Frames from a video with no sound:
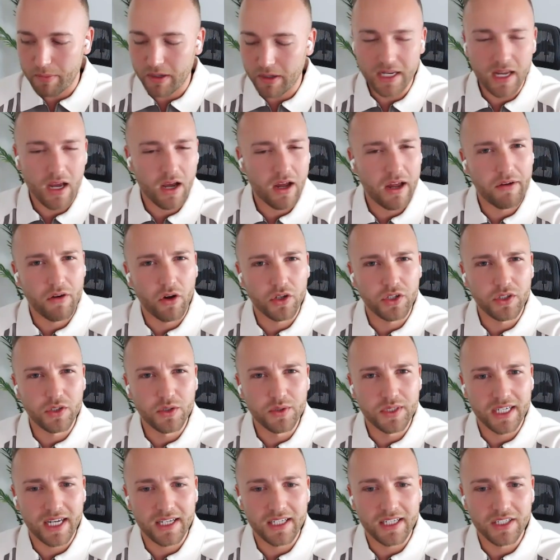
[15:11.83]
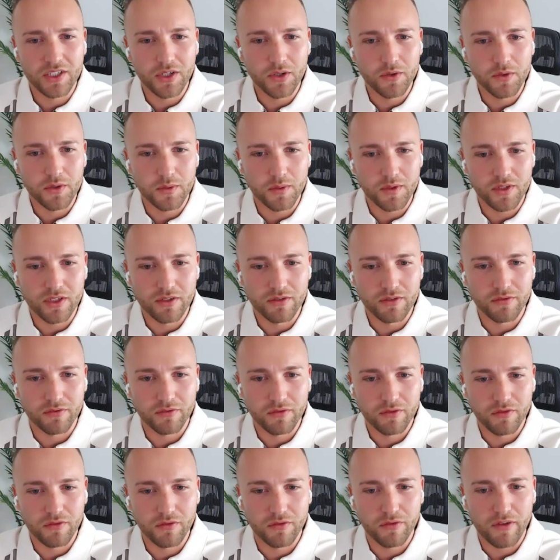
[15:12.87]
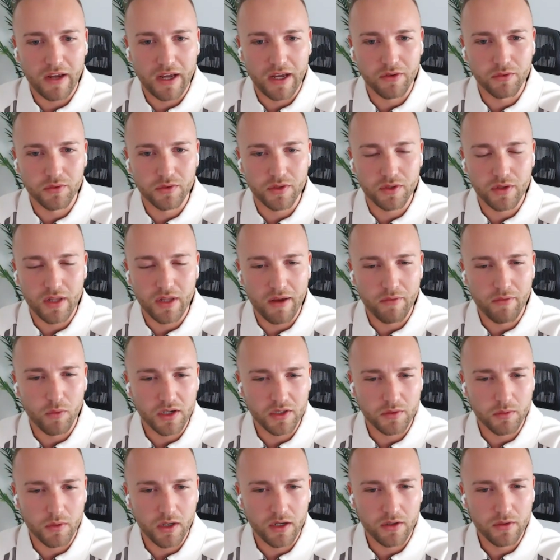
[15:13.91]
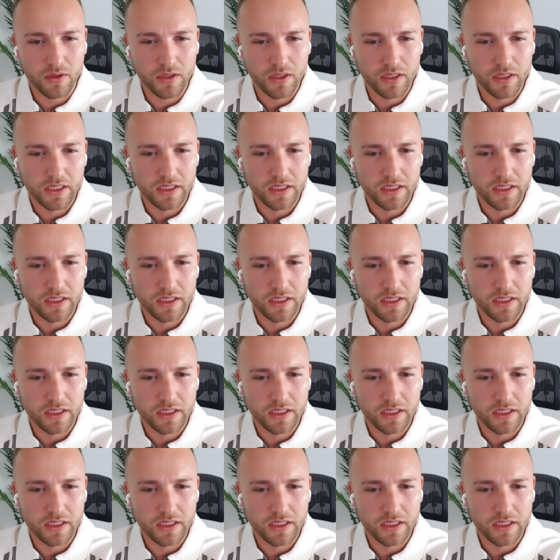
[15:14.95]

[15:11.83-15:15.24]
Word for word: But yeah, are you using any tools which you've found that have worked well?